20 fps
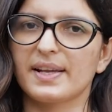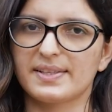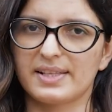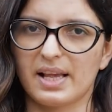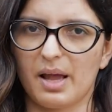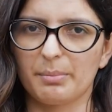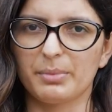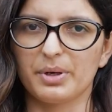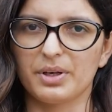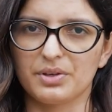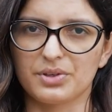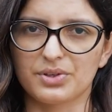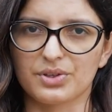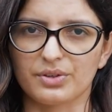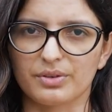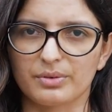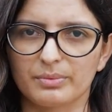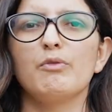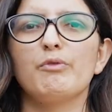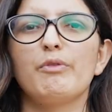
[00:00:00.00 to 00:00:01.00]

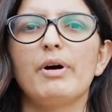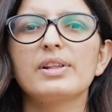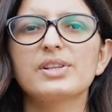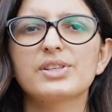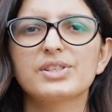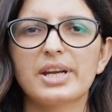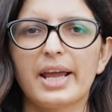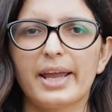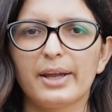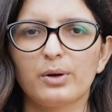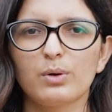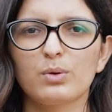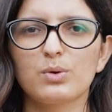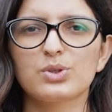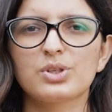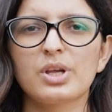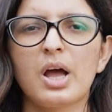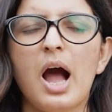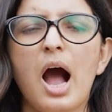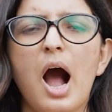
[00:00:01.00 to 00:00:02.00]
examination. Once diagnosed,